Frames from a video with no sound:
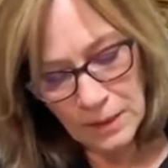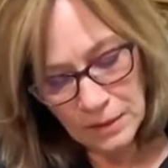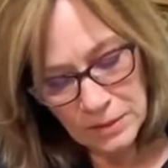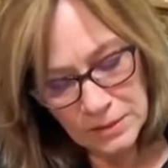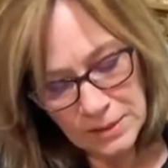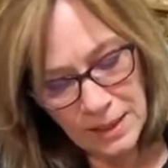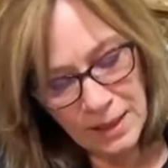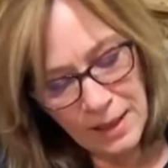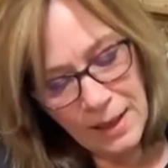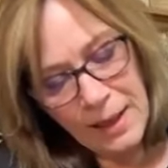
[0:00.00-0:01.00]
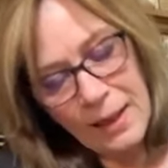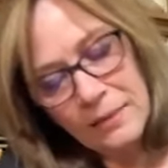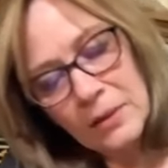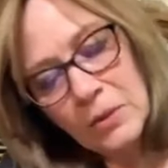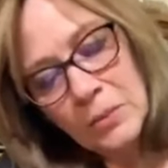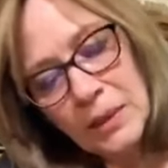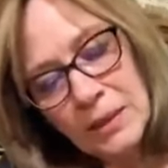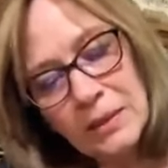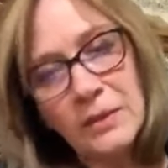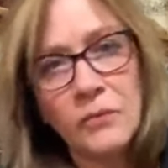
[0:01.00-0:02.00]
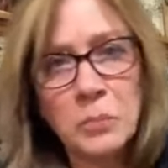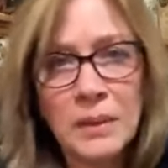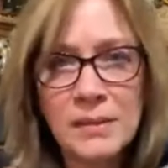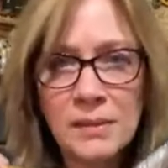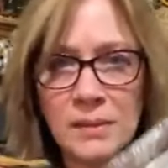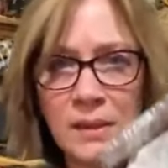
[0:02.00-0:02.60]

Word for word: And just add the green in different places.